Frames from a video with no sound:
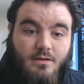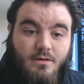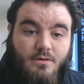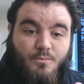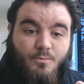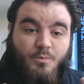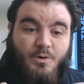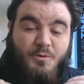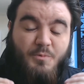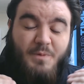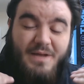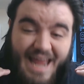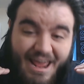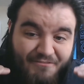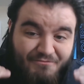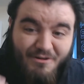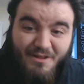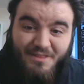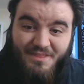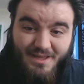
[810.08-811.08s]
we win
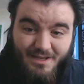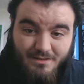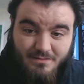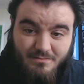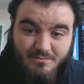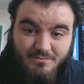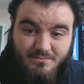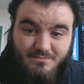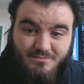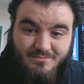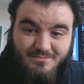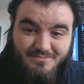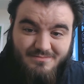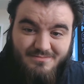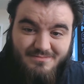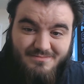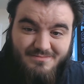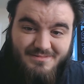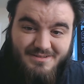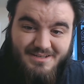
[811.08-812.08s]
everything.
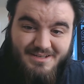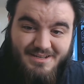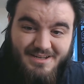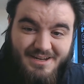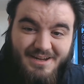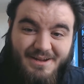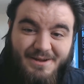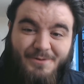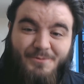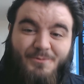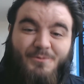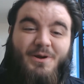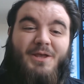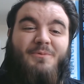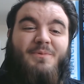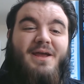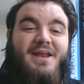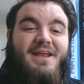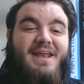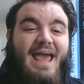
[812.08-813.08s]
We
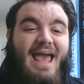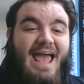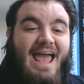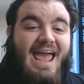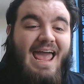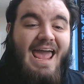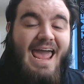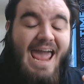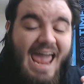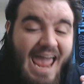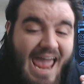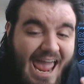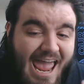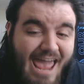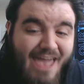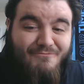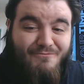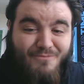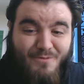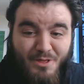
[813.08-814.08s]
win
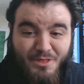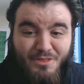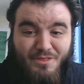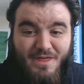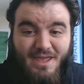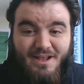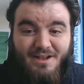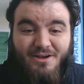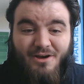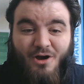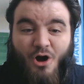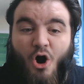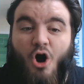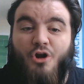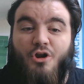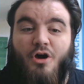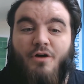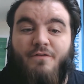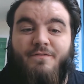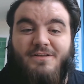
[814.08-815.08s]
everything
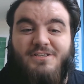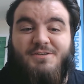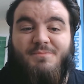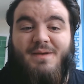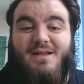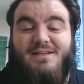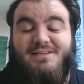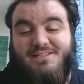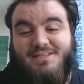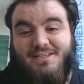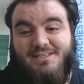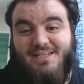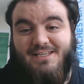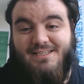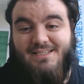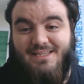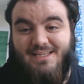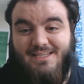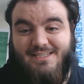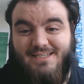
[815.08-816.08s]
on offer to Manchester
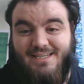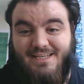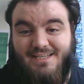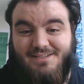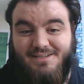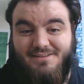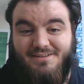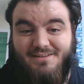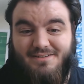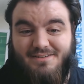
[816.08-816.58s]
City this season.